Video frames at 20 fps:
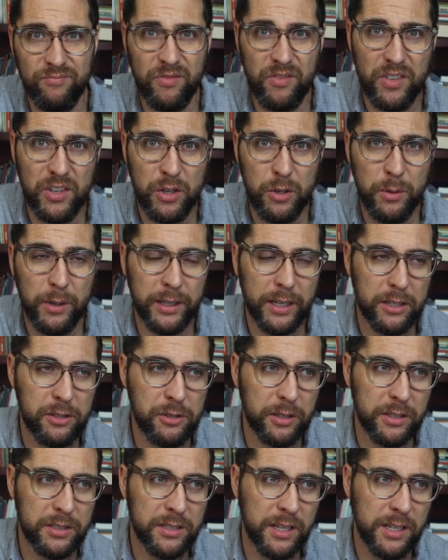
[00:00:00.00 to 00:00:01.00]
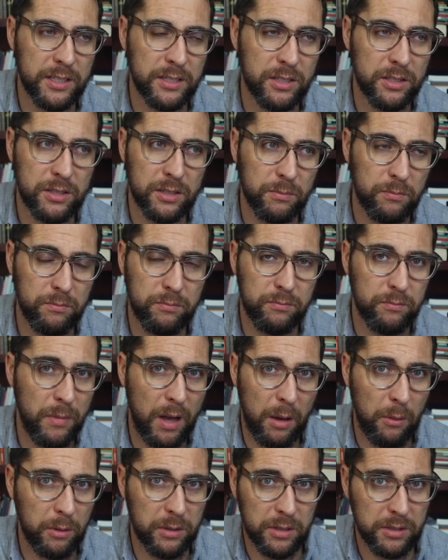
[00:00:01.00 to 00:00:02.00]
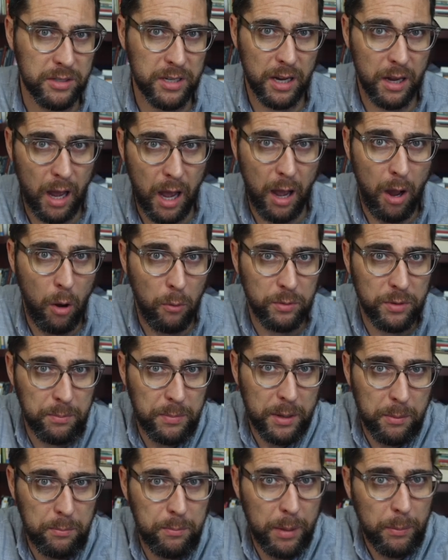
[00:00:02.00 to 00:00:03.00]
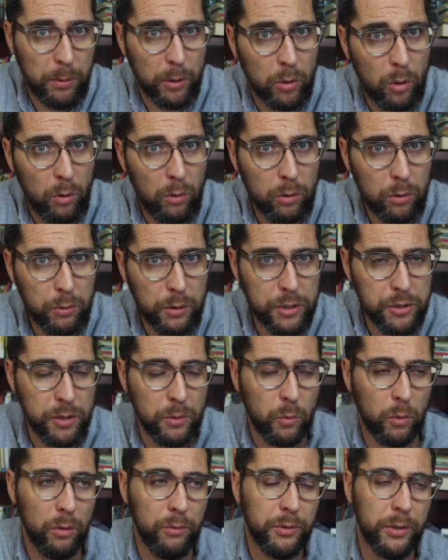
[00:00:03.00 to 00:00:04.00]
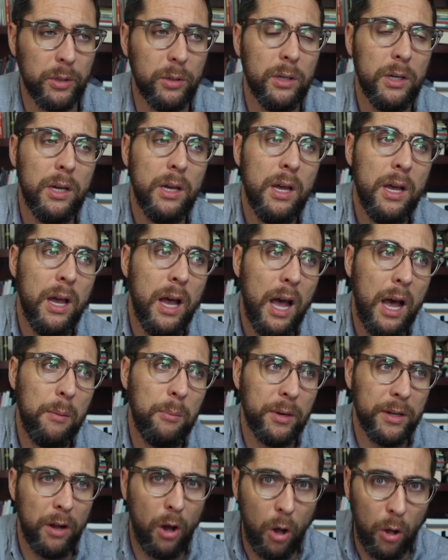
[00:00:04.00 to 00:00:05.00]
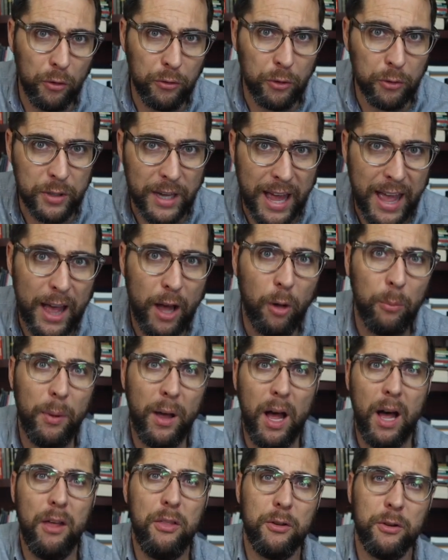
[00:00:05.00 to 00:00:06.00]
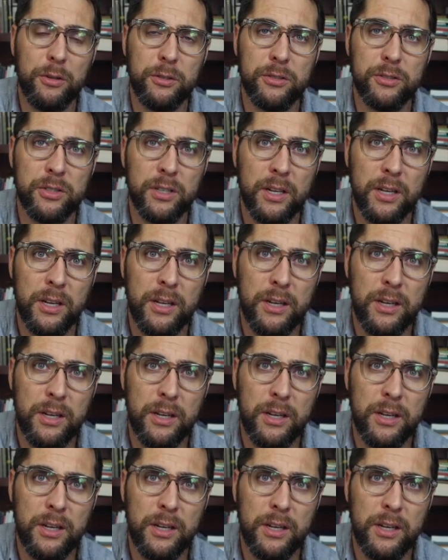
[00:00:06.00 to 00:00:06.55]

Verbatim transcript: view, I guess you could say. It's just a I wouldn't say, I hope to be a biblical Christian worldview, uh, but also to help others